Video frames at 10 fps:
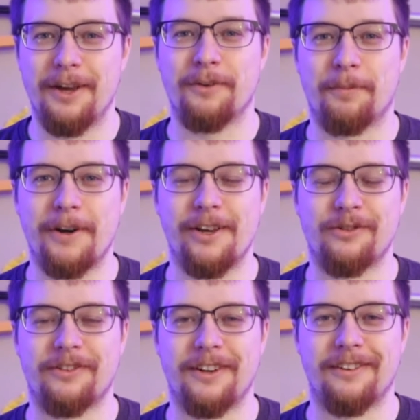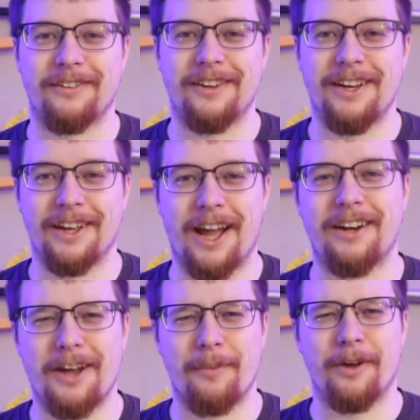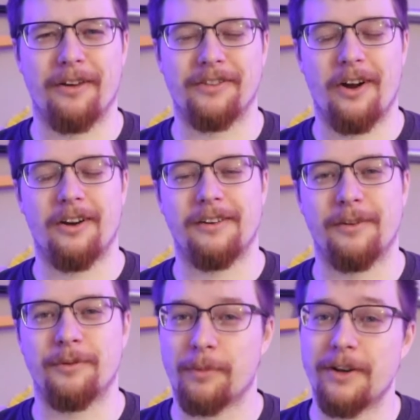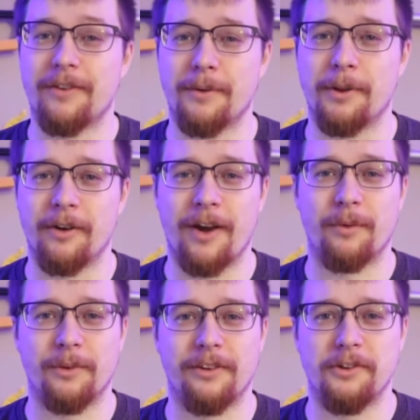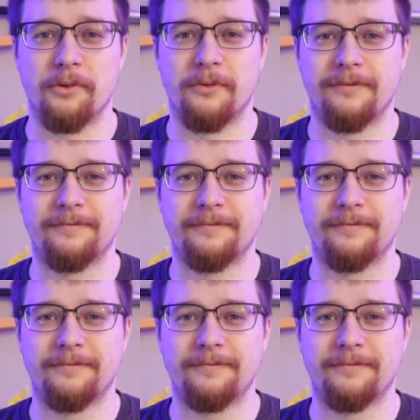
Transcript: it was pretty interesting to see, and it kind of caught me off guard, and it was pretty fun to play around with too.